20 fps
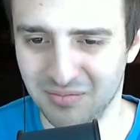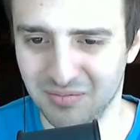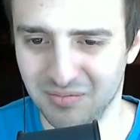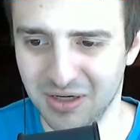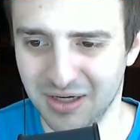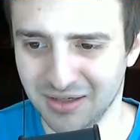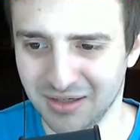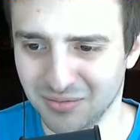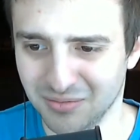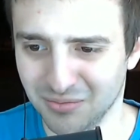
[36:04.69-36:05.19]

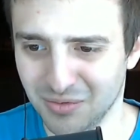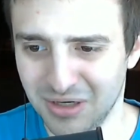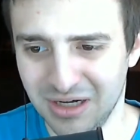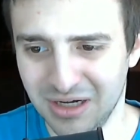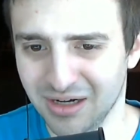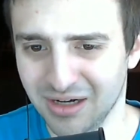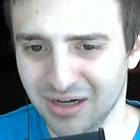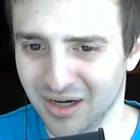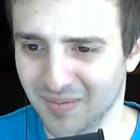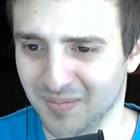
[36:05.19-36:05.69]
Because we
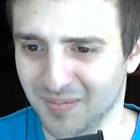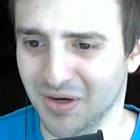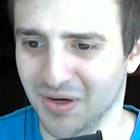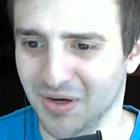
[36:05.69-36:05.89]
need an upgrade